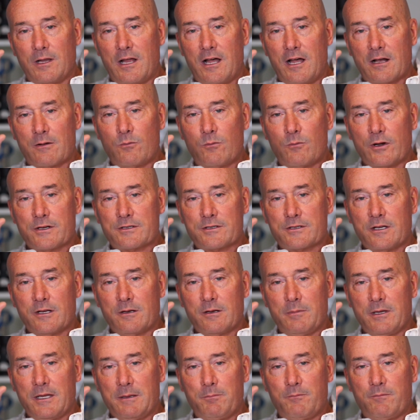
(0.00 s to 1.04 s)
block where it's going
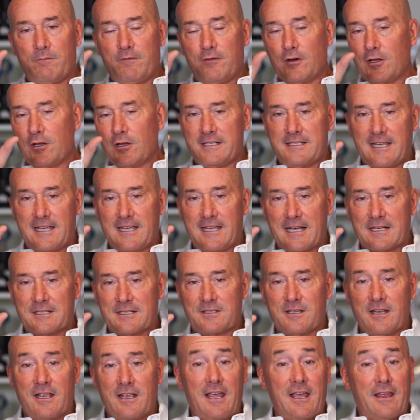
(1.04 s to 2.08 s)
to be fully
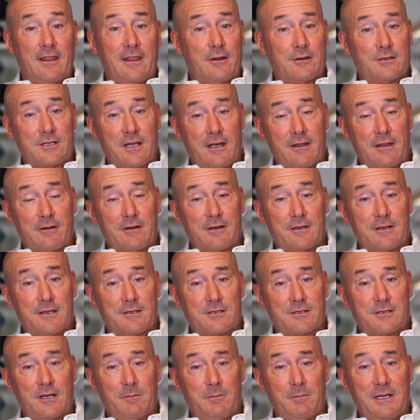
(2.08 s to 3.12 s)
taxed. There's others
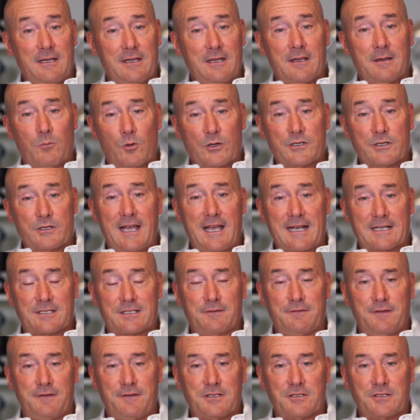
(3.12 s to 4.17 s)
that's going to be more
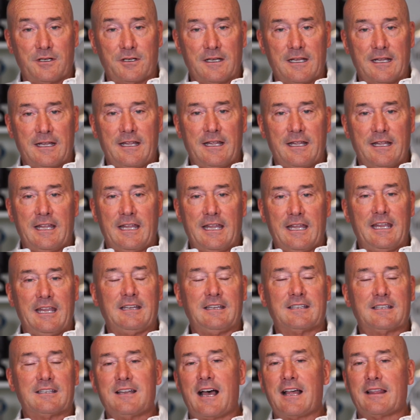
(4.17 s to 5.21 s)
tax efficient.
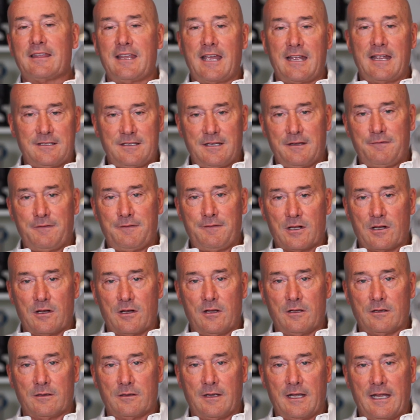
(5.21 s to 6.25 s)
It's not that
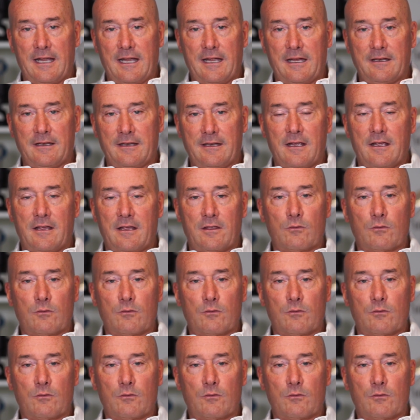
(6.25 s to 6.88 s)
difficult. And